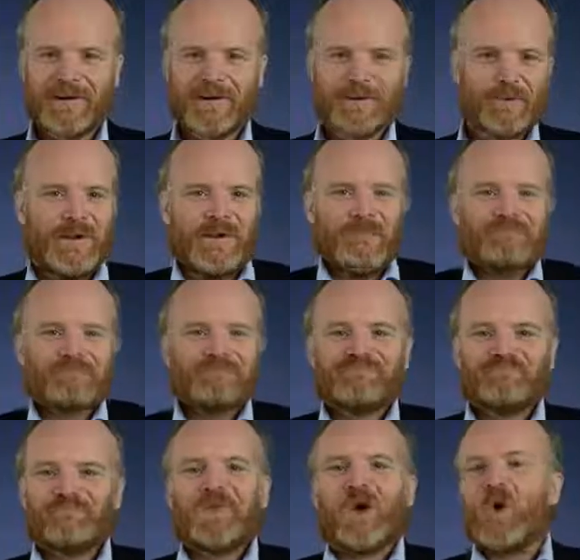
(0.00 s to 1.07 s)
Well,
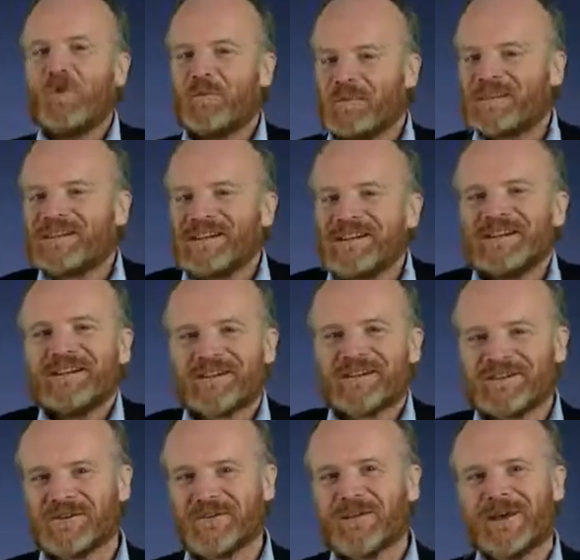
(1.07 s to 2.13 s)
obviously the answer
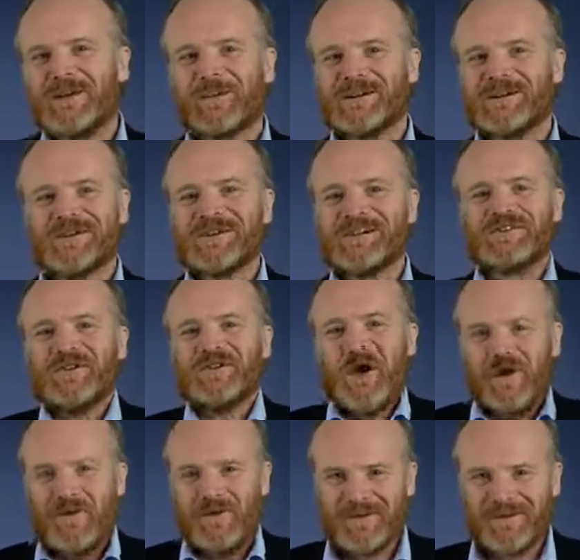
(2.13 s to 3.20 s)
to that question is
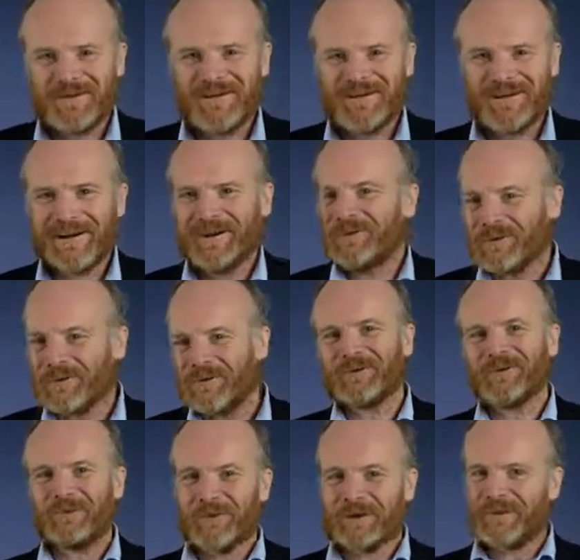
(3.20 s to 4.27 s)
no. And we're going to
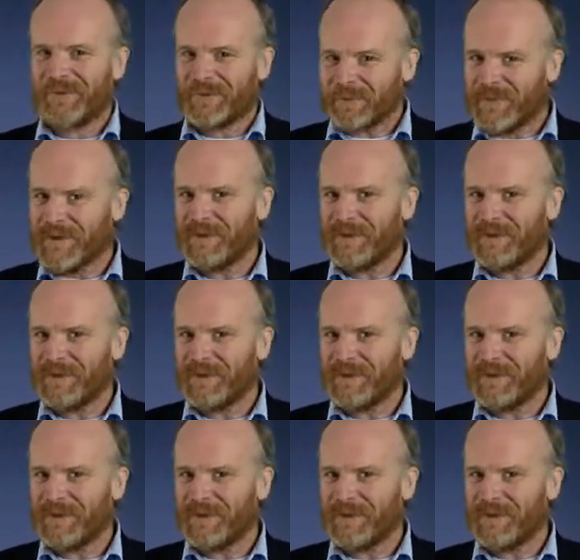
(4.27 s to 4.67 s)
look at 3